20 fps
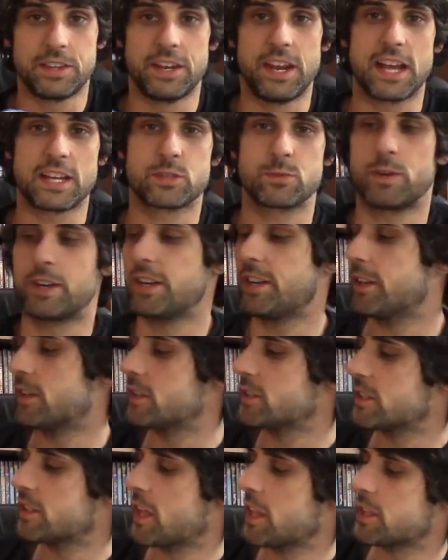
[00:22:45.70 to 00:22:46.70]
The next one
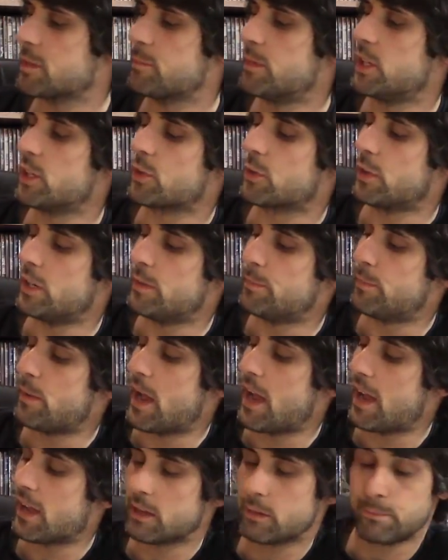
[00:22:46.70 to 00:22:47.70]
here is another Mill Creek
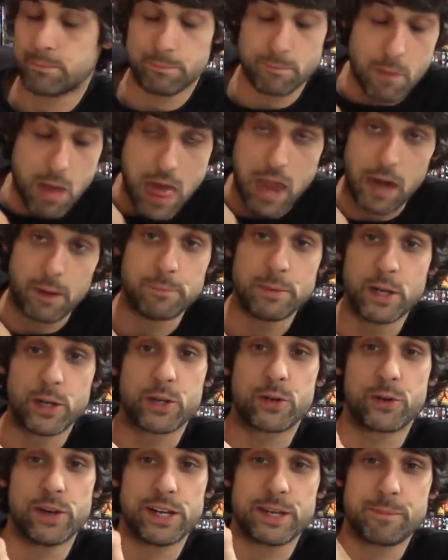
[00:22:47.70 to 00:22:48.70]
pack. Bleh, Mill
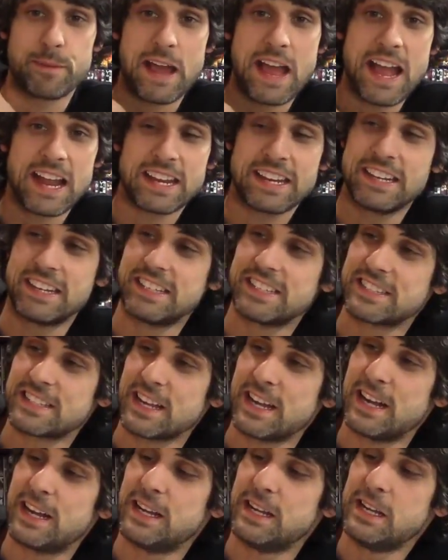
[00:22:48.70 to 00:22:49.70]
Creek pack. It is
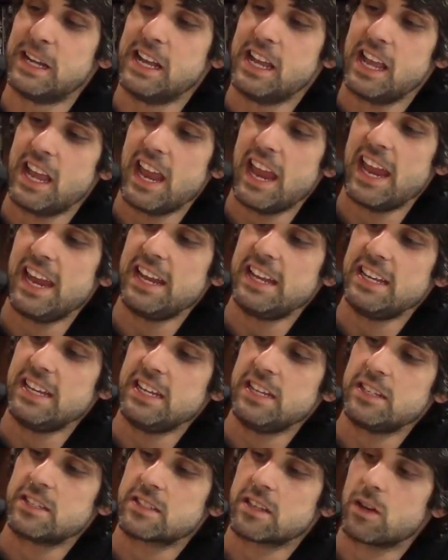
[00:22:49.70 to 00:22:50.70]
uh,
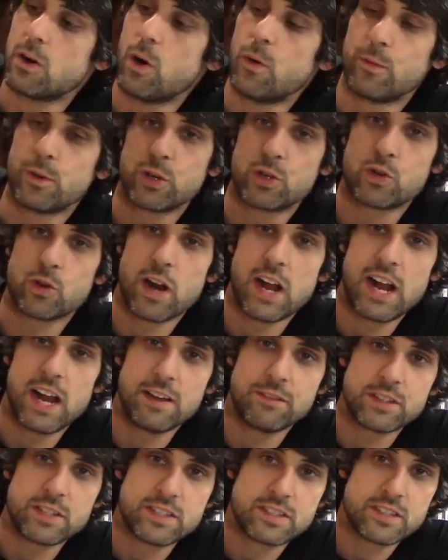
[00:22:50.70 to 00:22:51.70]
80s
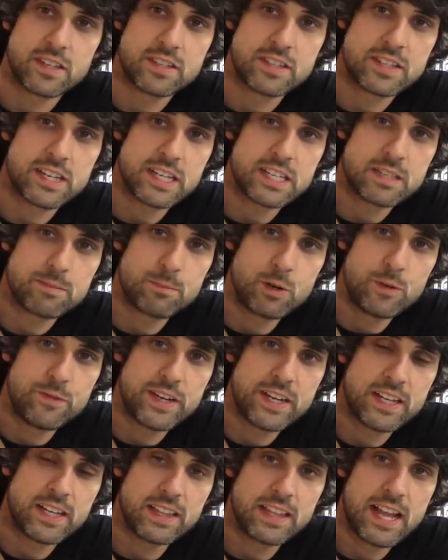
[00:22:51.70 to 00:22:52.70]
Overdrive. This is a six
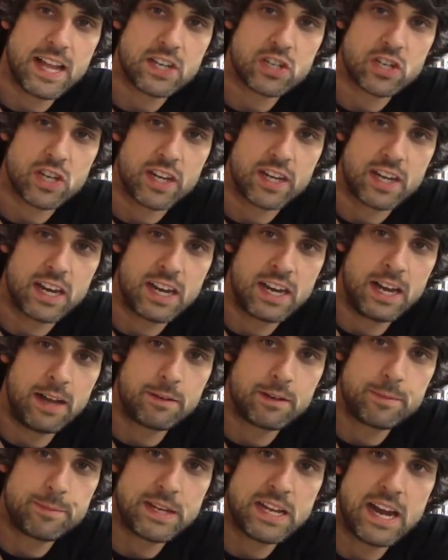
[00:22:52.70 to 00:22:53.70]
movie collection. And
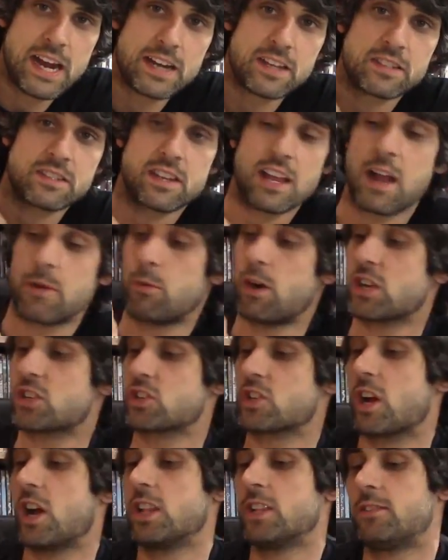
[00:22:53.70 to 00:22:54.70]
I'm going to be honest, I
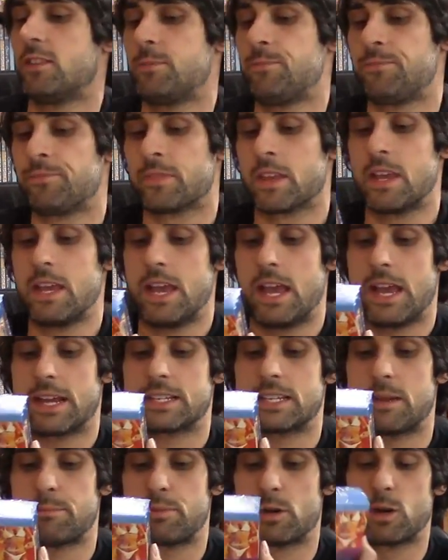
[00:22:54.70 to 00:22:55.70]
watched all of them
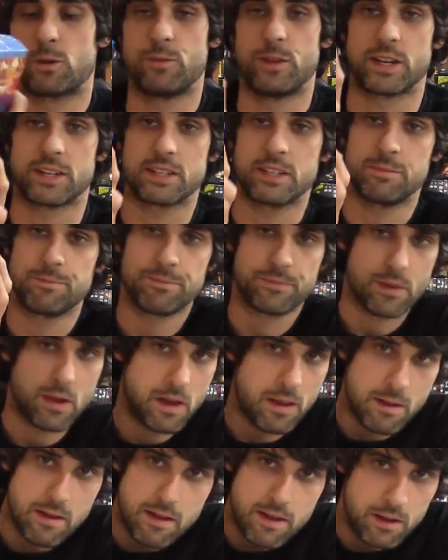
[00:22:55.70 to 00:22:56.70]
except Perfect
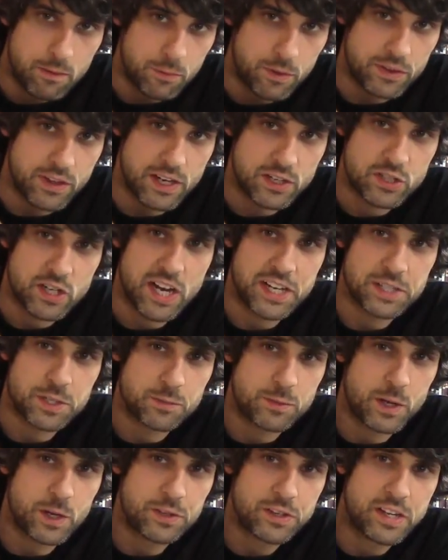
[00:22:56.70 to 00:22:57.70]
with uh, John
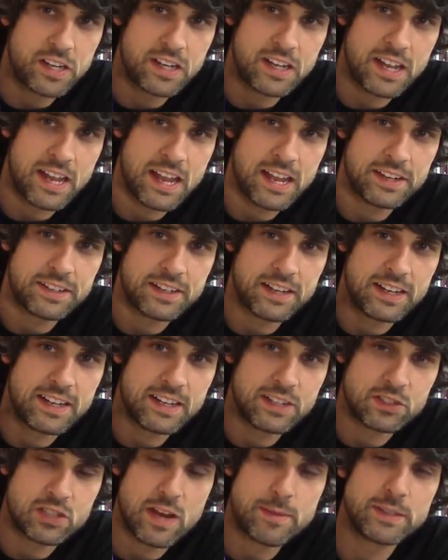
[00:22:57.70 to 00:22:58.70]
Travolta and
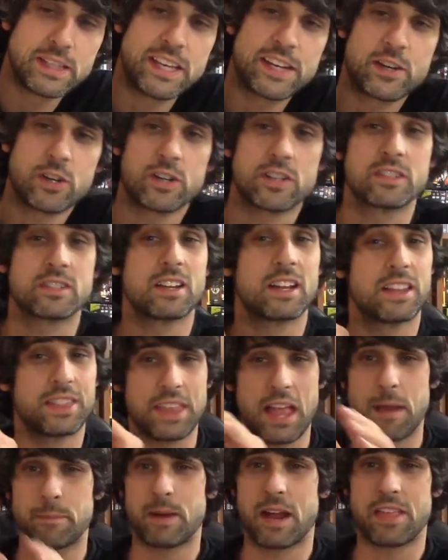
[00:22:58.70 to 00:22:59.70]
uh, Jamie Lee Curtis.
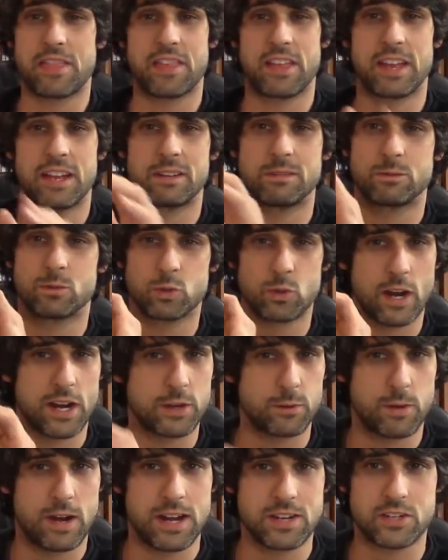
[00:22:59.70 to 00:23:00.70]
Not my thing. Tried
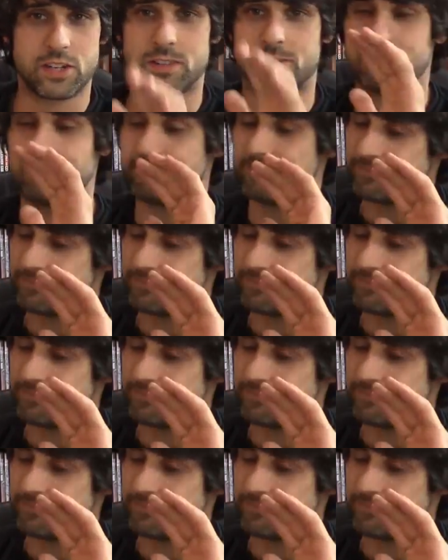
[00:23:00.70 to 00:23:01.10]
to watch it.